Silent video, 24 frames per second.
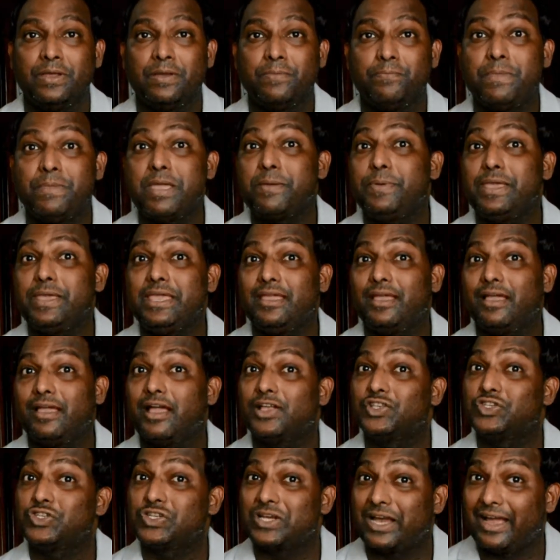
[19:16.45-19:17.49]
maybe
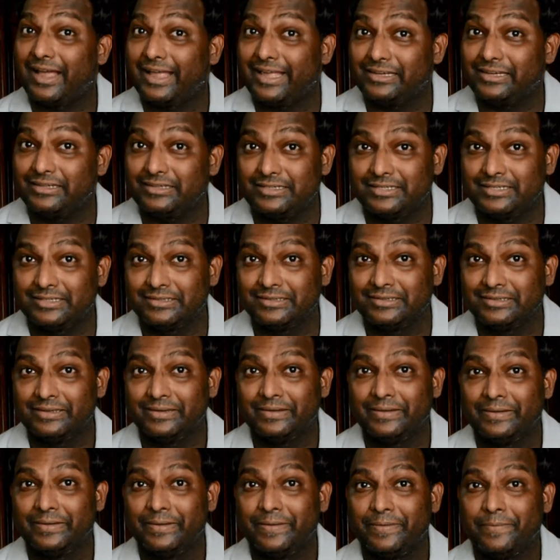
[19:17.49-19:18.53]
a child,
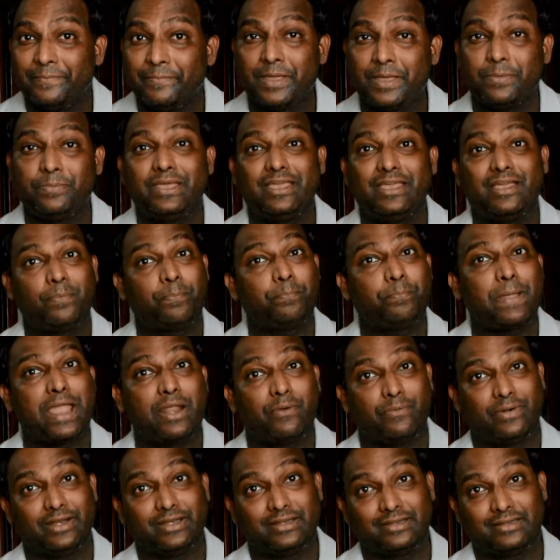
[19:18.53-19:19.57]
maybe a
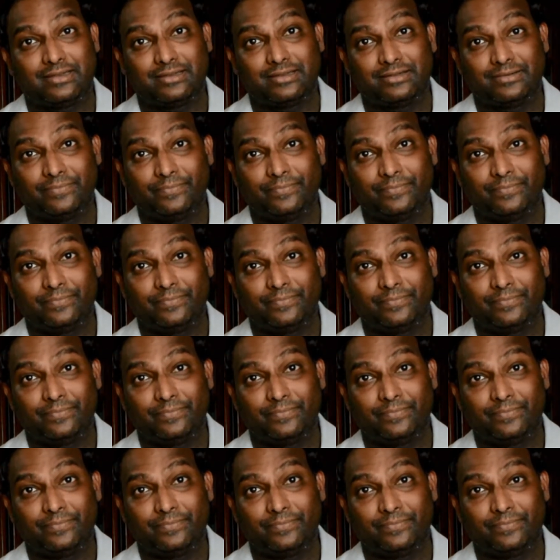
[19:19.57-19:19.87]
parent,